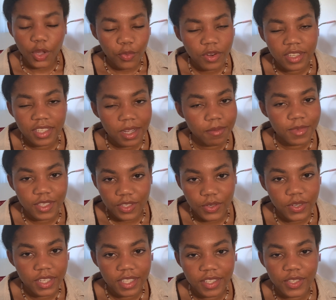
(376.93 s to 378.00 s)
There were some
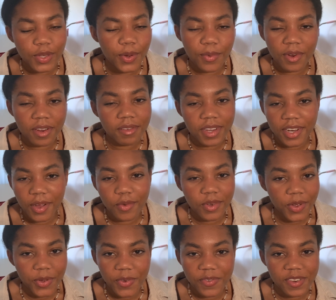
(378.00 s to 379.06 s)
students who were,
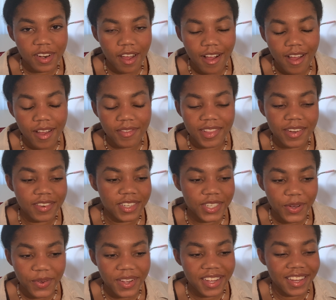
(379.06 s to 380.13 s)
goofing off. They were
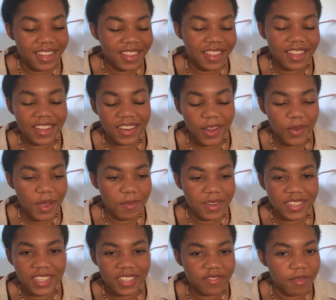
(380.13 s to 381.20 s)
showing,
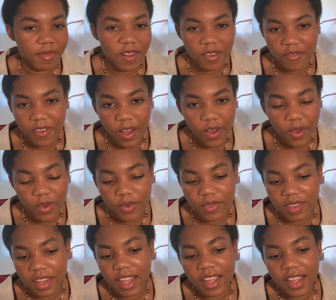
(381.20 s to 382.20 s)
images from their phone.